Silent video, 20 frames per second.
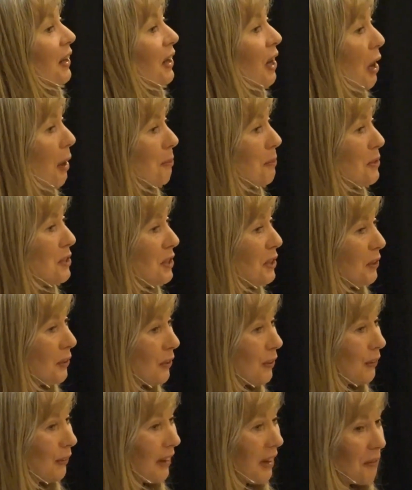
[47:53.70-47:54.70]
come to
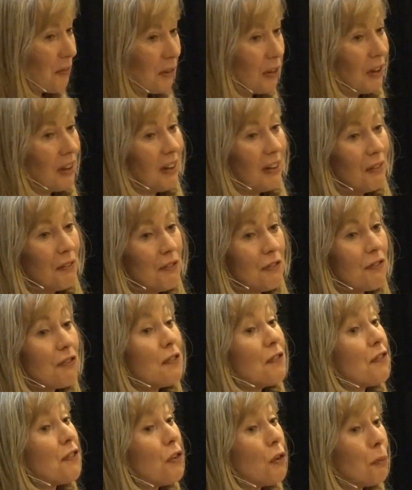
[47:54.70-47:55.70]
your level of
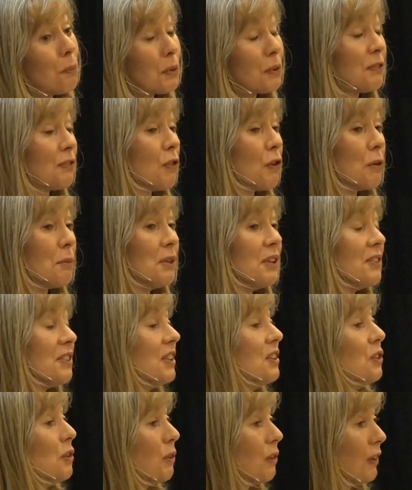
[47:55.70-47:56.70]
full
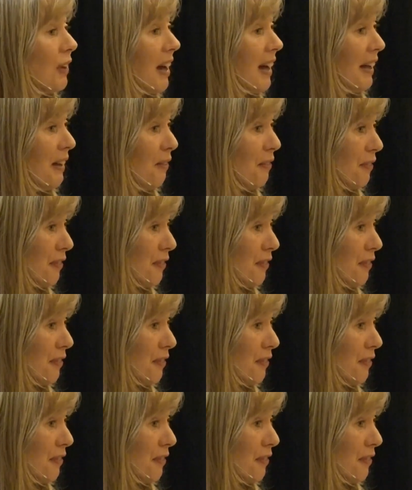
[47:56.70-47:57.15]
performance in your life.